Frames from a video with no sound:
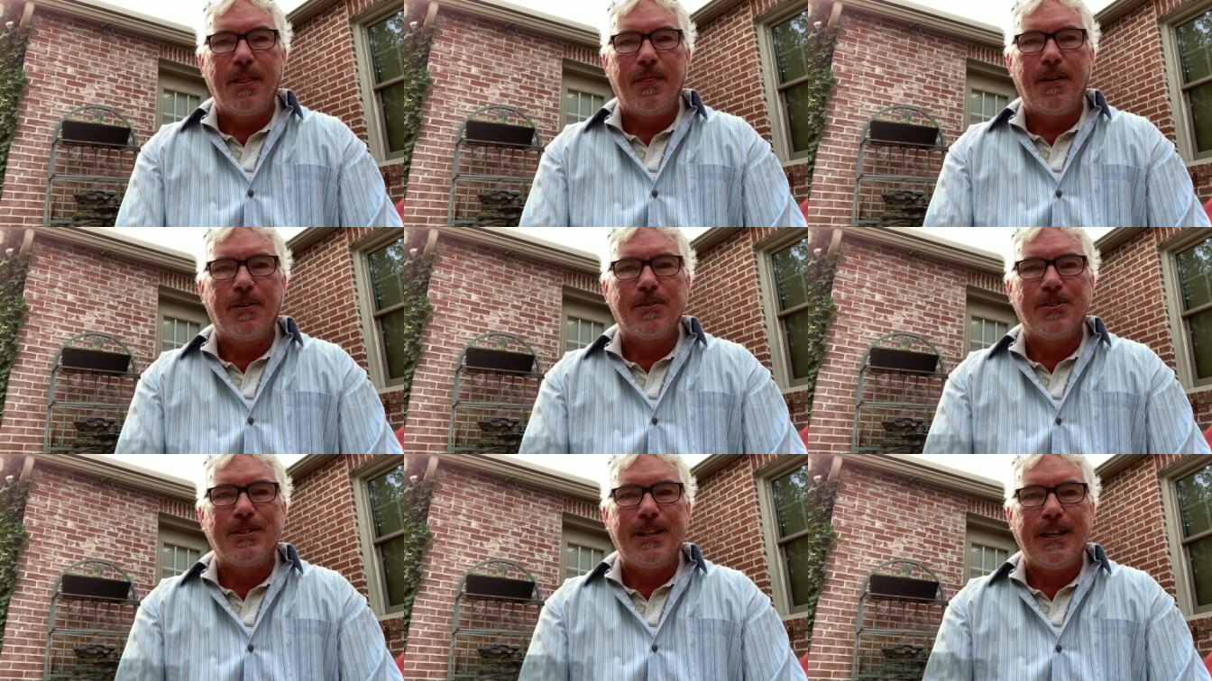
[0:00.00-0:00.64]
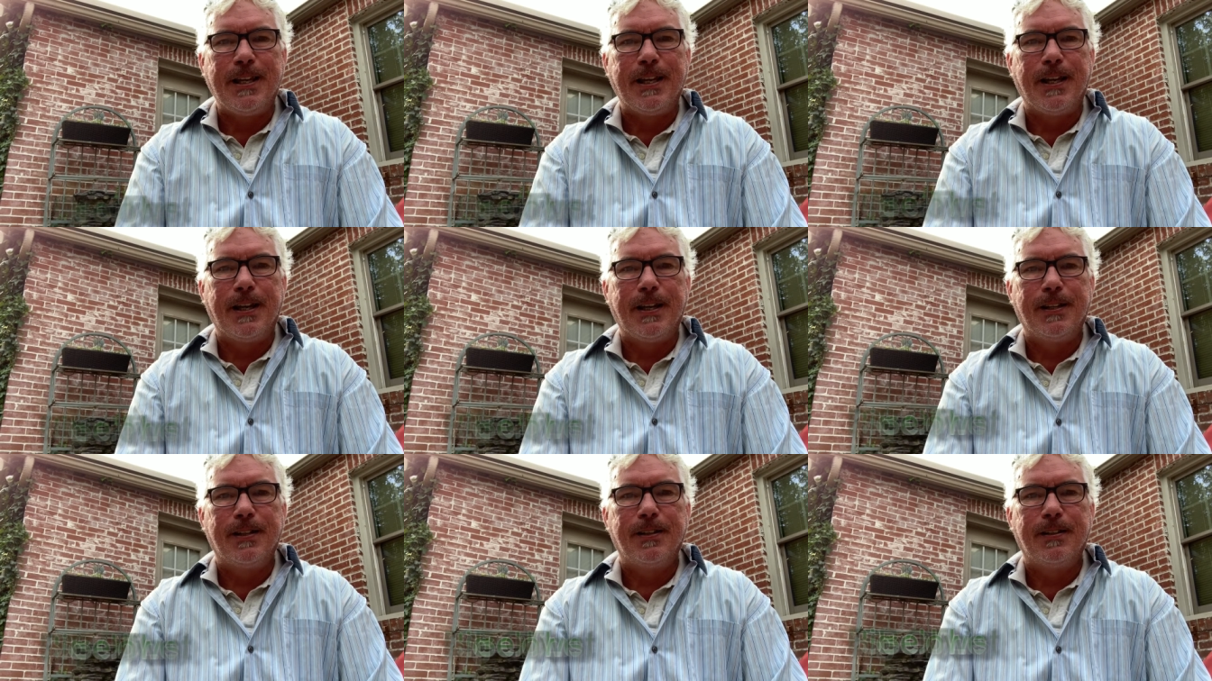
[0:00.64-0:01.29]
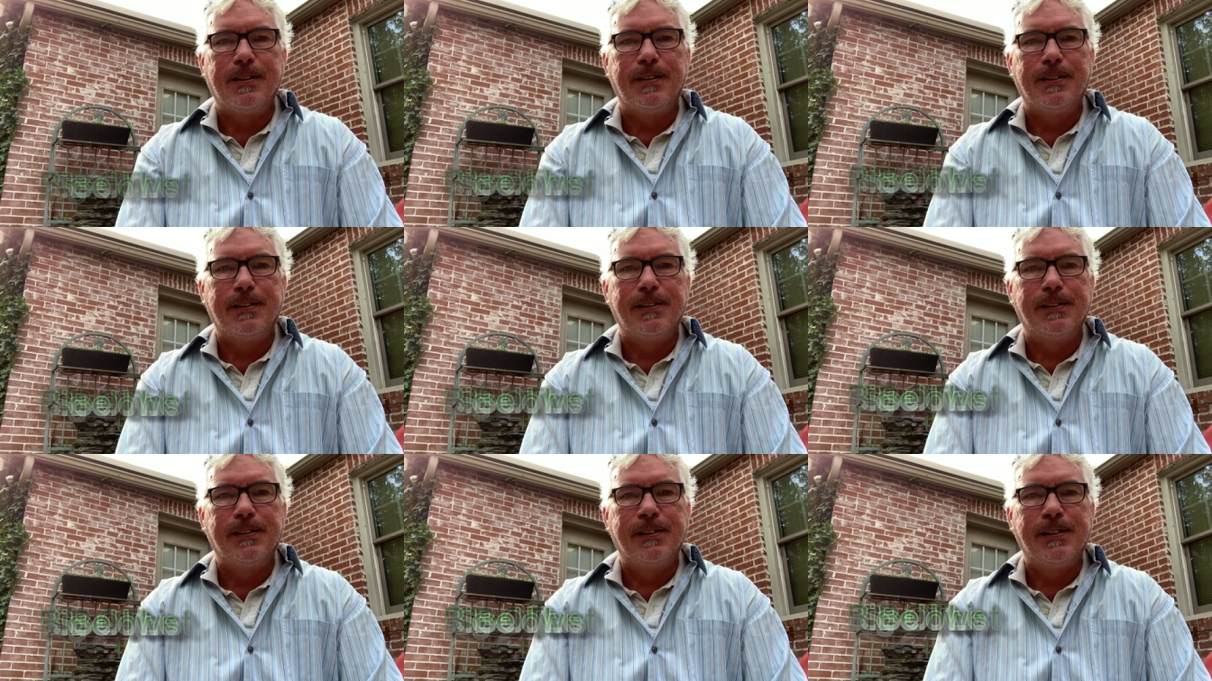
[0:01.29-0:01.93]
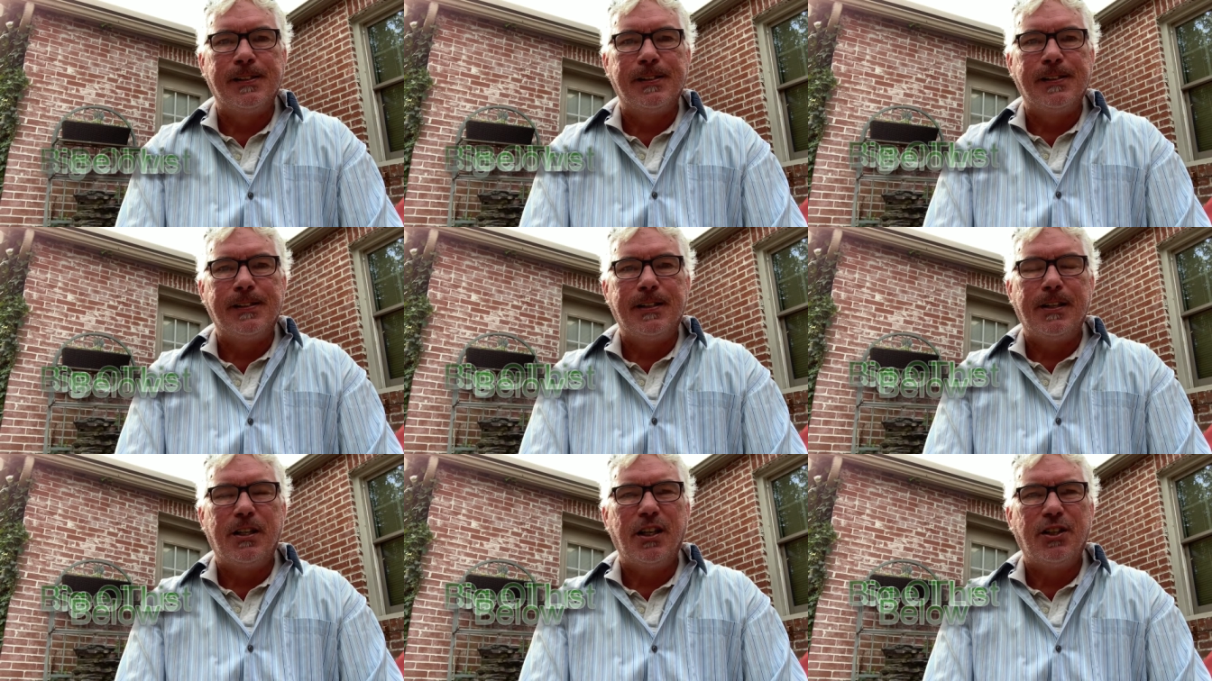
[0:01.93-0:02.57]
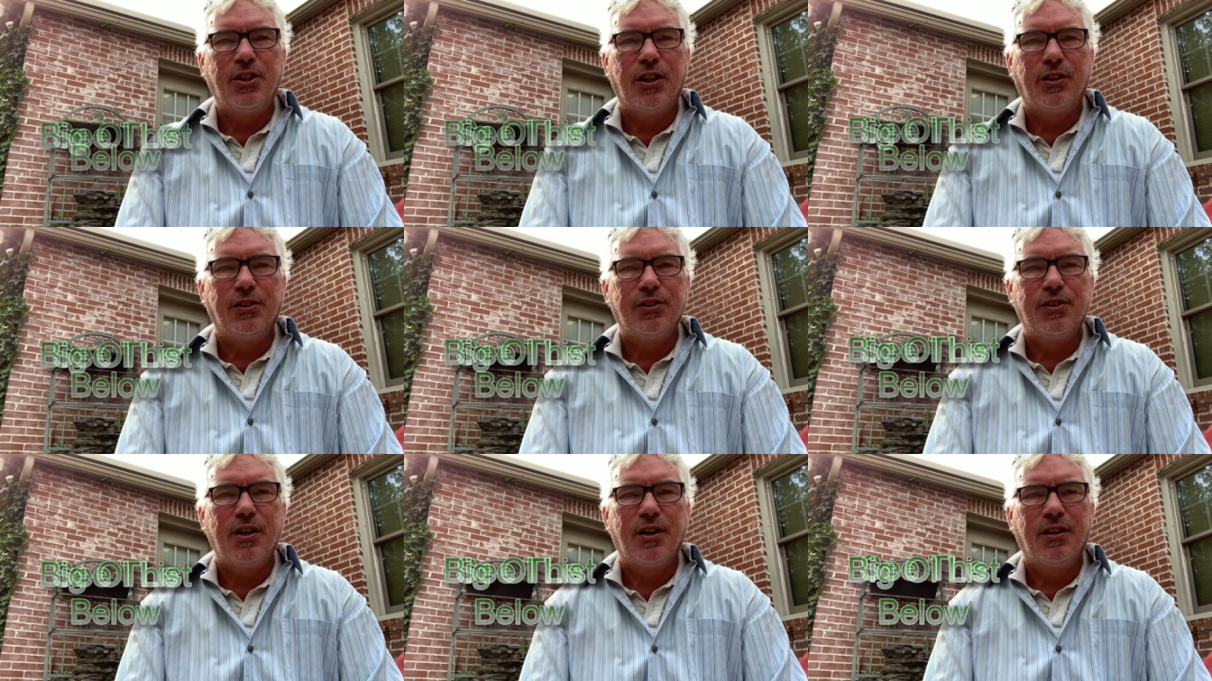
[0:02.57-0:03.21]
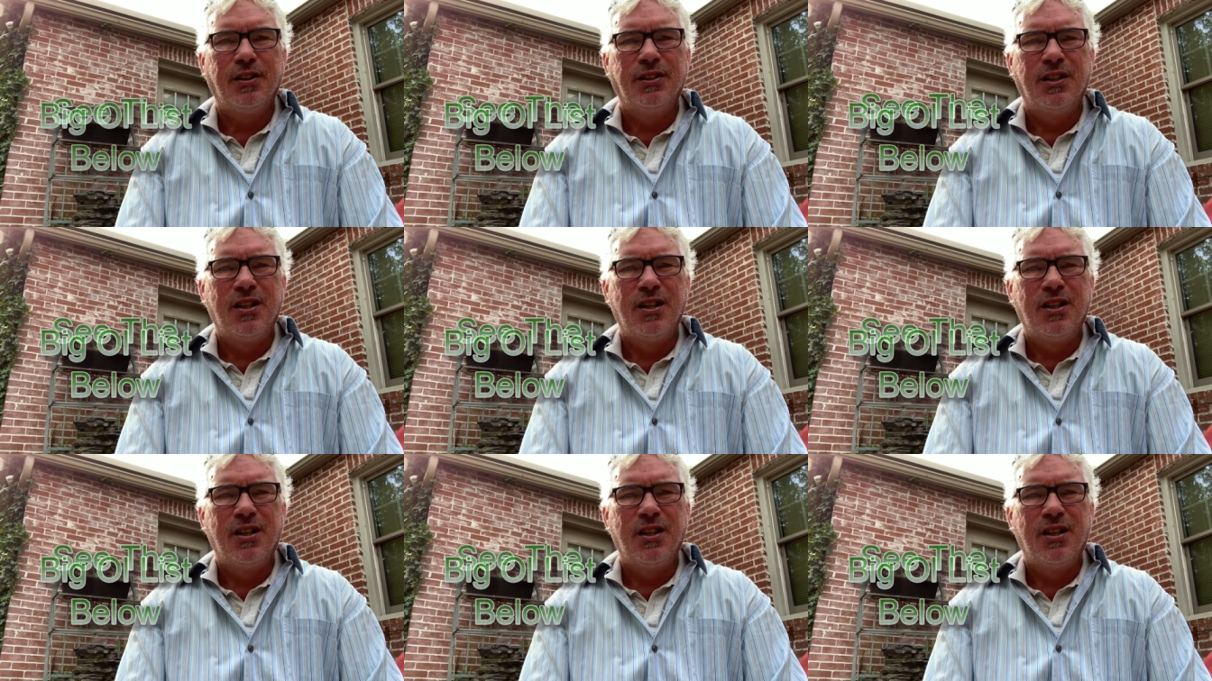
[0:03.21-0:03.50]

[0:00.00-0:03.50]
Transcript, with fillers: There's ten, uh, ten channels there,